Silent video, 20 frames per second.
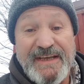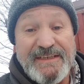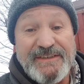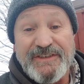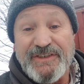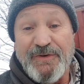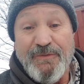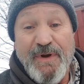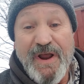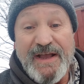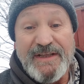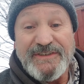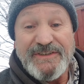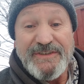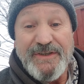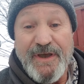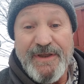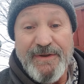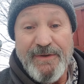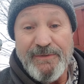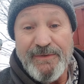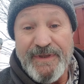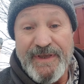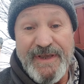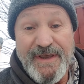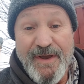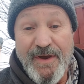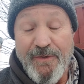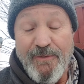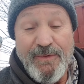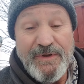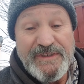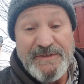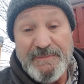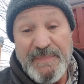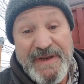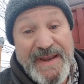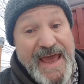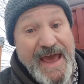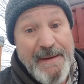surrounds not only what's
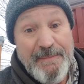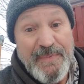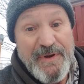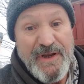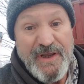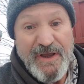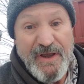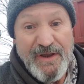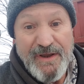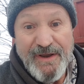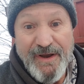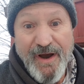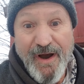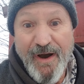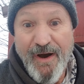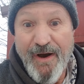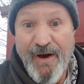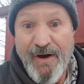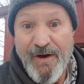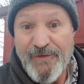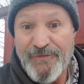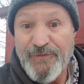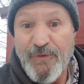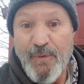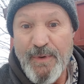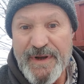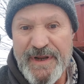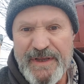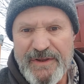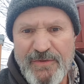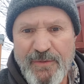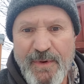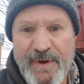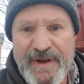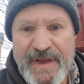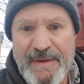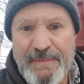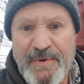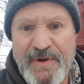been happening all 2020,